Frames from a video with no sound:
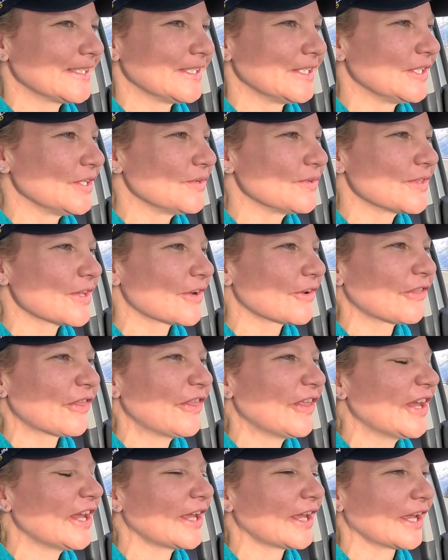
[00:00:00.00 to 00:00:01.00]
do their
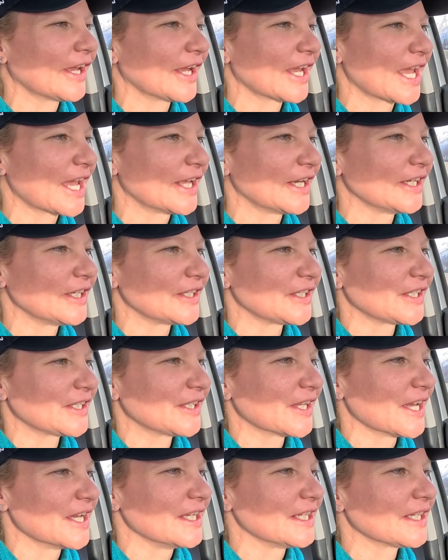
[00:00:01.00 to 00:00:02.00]
thing, and it's
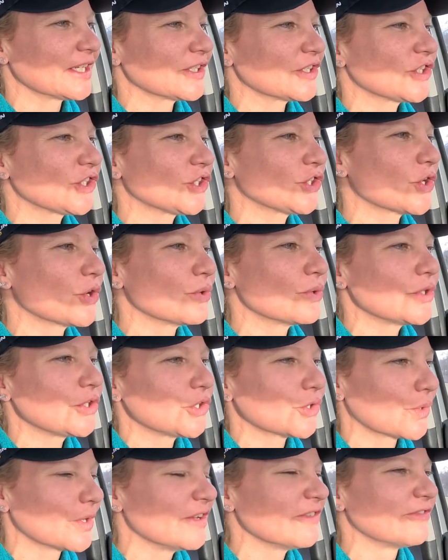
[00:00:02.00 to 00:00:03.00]
like so
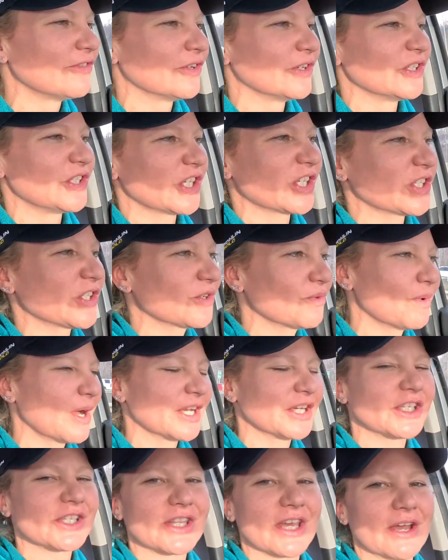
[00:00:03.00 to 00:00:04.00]
joyful just to
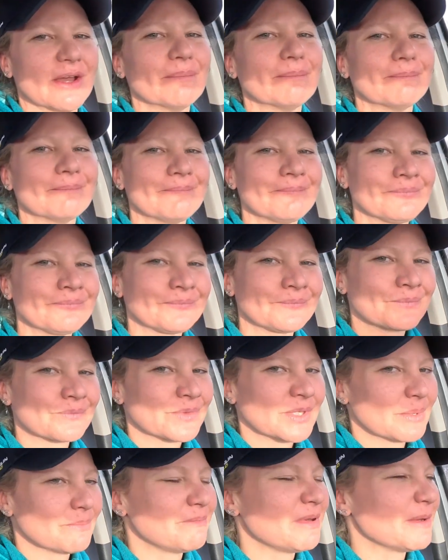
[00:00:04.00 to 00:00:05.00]
watch them
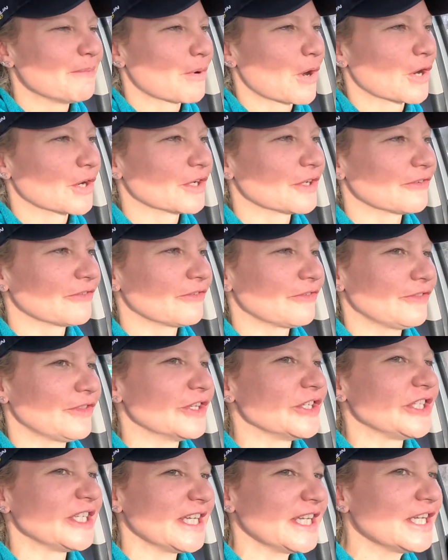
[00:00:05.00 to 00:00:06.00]
be part of
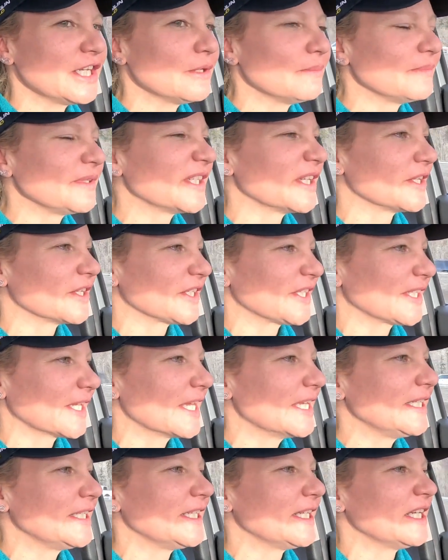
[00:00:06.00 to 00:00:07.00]
the teams and the
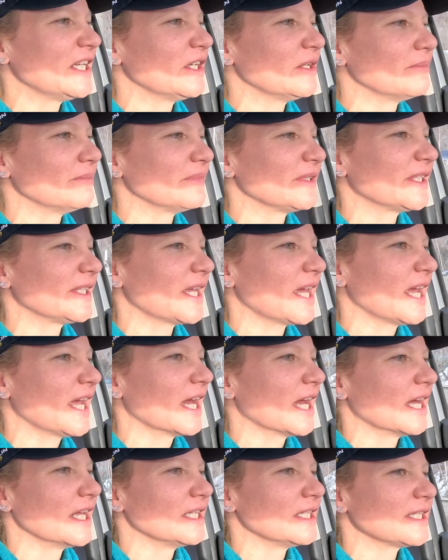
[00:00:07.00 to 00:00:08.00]
sled teams,
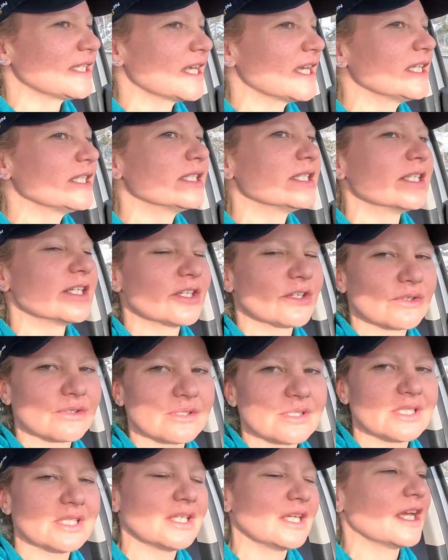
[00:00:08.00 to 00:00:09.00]
and they
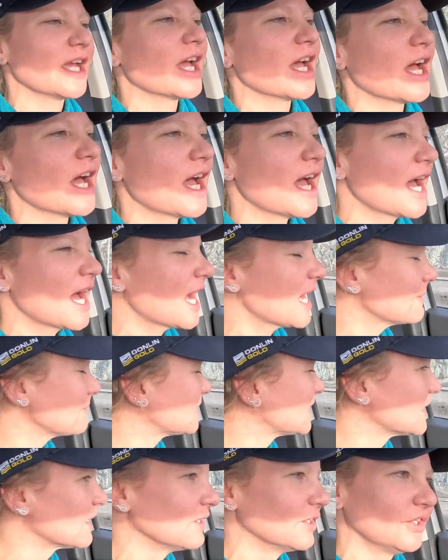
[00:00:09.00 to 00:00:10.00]
literally
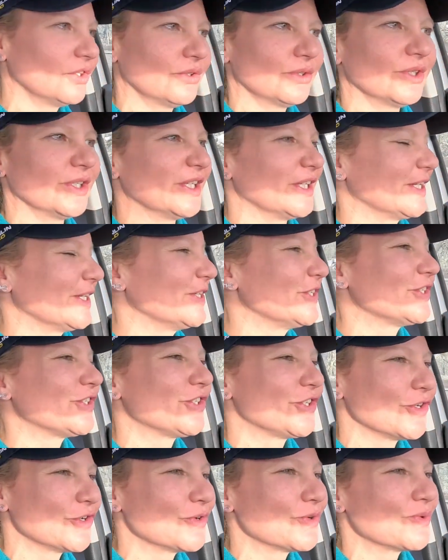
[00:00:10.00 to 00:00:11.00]
absolutely
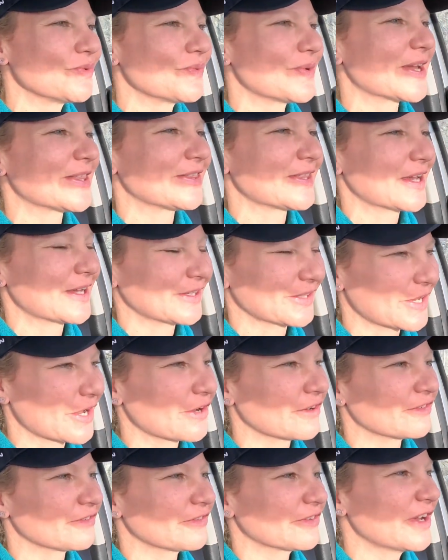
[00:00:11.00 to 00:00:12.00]
do what they
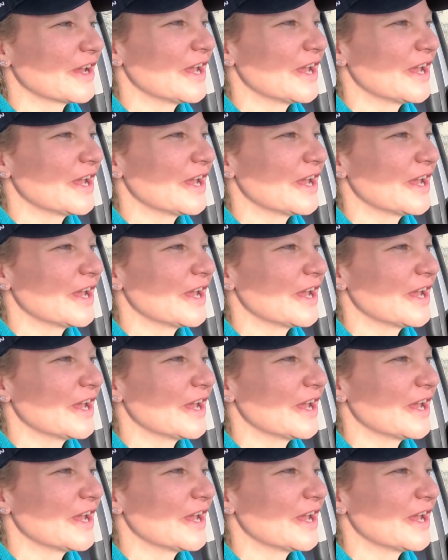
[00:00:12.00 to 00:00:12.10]
love.